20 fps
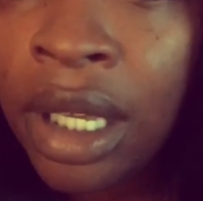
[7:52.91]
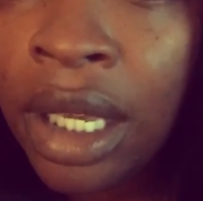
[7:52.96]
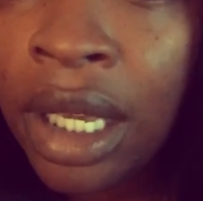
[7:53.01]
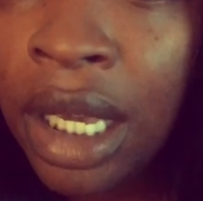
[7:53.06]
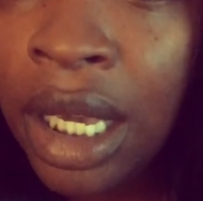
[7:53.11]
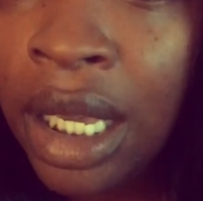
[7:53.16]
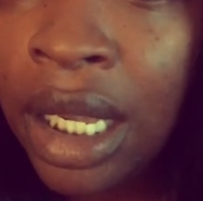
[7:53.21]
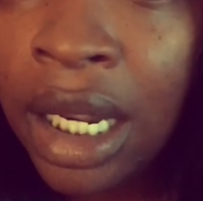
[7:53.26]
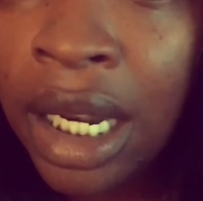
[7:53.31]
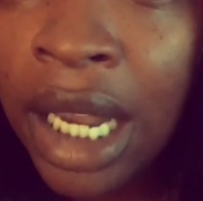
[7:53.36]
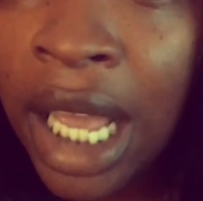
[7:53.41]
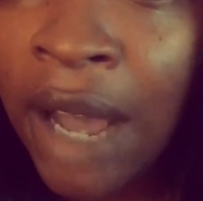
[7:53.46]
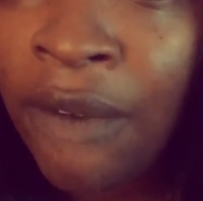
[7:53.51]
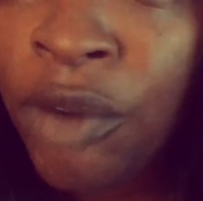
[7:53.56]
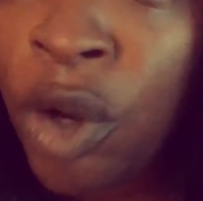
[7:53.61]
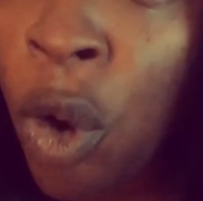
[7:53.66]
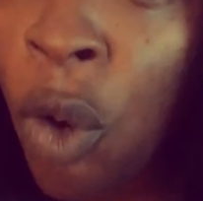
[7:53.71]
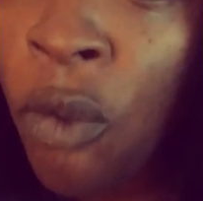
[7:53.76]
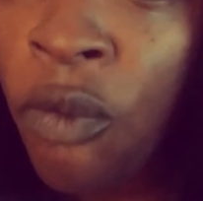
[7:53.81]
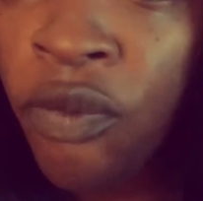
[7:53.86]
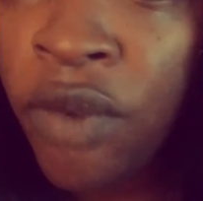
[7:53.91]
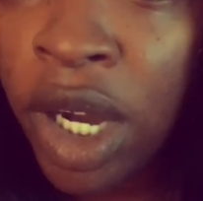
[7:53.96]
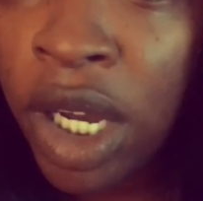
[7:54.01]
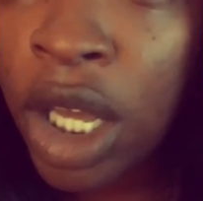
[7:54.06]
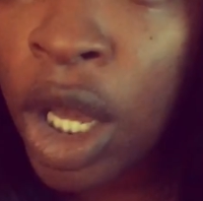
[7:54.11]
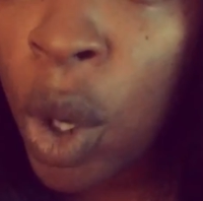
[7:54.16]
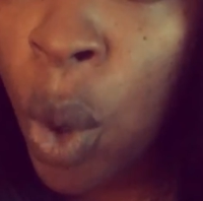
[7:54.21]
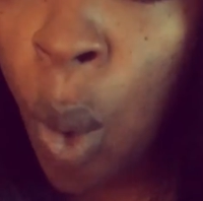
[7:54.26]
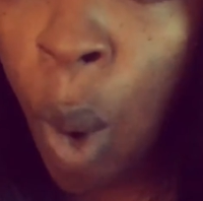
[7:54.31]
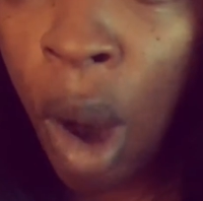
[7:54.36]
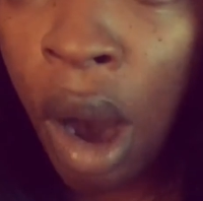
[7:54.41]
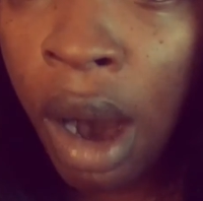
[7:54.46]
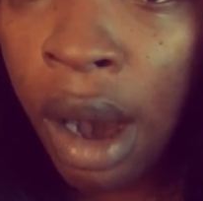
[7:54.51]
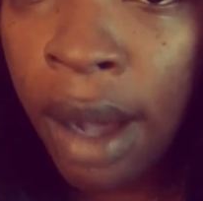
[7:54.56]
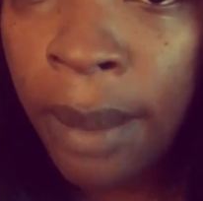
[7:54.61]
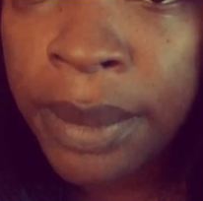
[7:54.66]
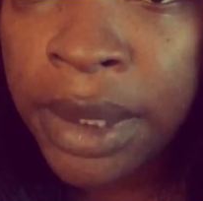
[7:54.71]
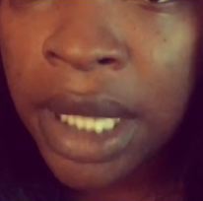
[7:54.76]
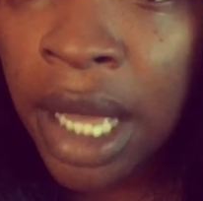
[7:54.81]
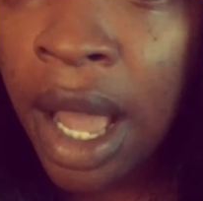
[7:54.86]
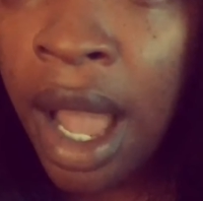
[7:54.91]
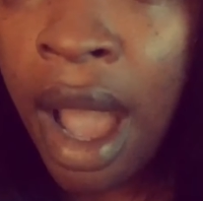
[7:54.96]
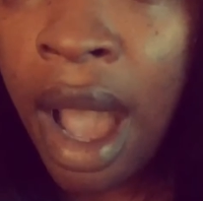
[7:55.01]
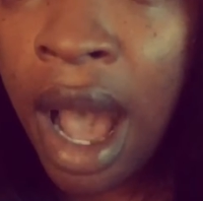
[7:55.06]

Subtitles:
he didn't have no fucking qualms